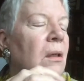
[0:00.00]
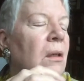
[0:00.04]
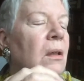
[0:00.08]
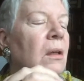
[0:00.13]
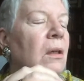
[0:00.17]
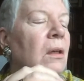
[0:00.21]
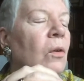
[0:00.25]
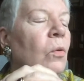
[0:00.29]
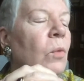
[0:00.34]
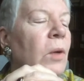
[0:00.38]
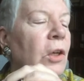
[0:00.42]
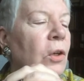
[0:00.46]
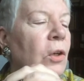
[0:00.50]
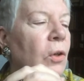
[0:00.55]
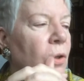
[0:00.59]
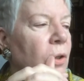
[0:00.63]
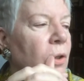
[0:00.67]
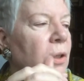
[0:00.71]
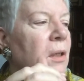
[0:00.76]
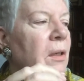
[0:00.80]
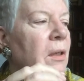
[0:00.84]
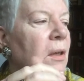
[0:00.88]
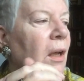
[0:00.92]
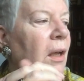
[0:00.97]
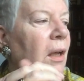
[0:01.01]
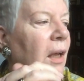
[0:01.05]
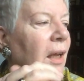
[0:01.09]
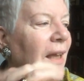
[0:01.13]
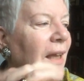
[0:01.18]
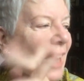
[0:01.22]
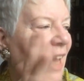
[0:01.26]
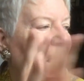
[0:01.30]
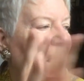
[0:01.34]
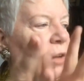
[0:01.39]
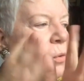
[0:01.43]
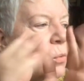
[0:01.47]
We couldn't
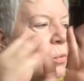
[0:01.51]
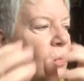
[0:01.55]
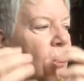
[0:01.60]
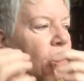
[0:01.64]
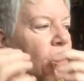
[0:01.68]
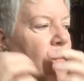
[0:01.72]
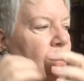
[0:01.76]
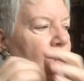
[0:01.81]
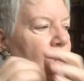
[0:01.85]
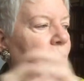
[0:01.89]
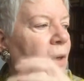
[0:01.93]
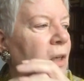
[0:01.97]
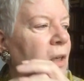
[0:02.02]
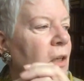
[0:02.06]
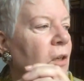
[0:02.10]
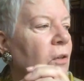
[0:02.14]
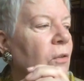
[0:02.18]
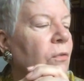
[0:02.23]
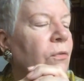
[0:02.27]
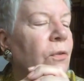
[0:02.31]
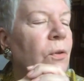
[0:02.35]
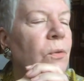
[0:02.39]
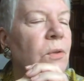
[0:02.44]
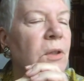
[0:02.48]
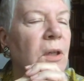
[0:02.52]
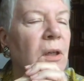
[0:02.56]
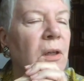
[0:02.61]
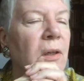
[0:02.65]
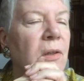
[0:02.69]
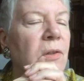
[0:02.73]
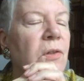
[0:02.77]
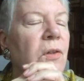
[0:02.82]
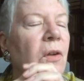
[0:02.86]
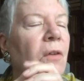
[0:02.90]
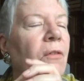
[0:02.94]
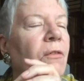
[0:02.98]
count those radio
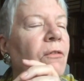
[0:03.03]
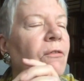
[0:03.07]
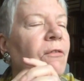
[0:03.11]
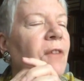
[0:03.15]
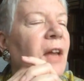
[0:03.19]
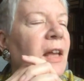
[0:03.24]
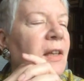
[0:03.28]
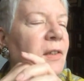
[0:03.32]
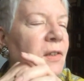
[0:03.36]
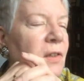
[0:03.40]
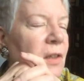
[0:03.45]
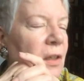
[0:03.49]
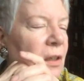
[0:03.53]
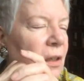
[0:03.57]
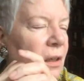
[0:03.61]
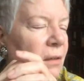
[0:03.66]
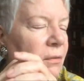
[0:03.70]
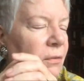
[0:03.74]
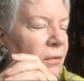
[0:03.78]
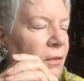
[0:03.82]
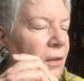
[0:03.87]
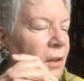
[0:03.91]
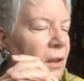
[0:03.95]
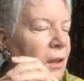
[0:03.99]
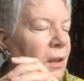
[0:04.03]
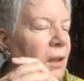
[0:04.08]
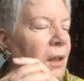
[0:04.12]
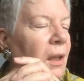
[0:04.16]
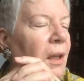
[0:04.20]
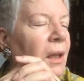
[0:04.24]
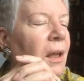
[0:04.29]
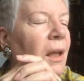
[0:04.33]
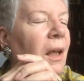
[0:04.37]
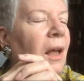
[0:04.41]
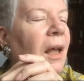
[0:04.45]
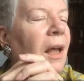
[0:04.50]
photons fast enough
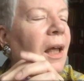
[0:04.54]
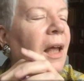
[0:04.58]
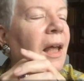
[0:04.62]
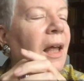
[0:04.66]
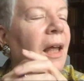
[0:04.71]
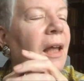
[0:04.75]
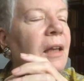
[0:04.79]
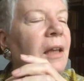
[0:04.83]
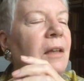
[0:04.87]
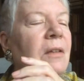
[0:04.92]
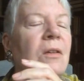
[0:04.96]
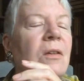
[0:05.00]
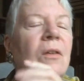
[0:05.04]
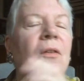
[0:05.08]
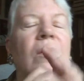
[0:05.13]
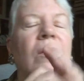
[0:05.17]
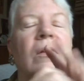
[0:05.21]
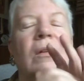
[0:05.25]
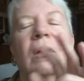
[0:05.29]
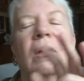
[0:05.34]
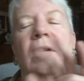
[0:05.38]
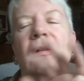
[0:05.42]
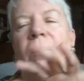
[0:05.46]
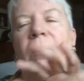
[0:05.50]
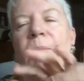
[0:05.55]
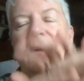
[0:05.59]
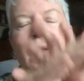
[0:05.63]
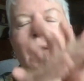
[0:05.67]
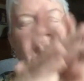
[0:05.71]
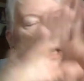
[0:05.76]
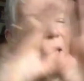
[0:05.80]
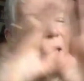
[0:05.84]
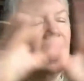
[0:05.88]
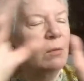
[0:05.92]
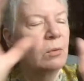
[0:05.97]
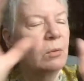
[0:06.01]
and being able